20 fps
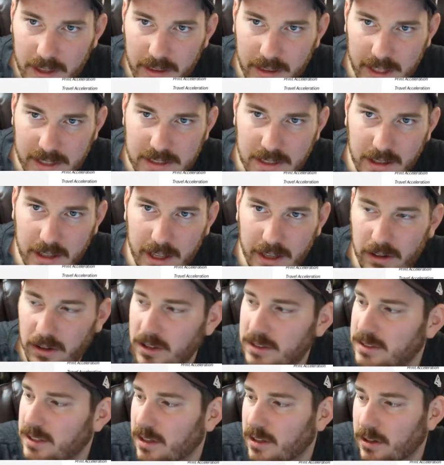It
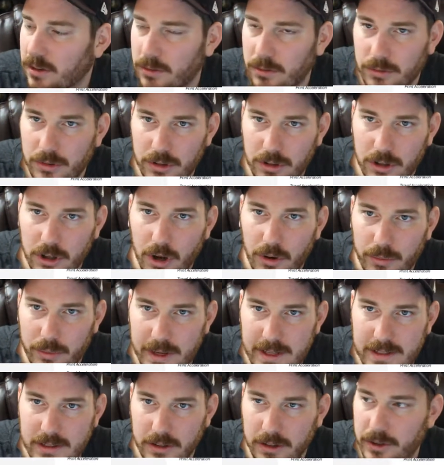looks a little low
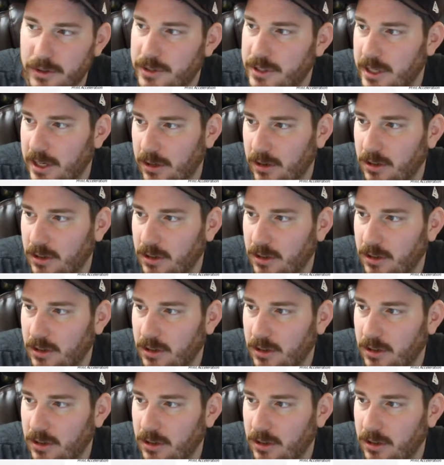resolution.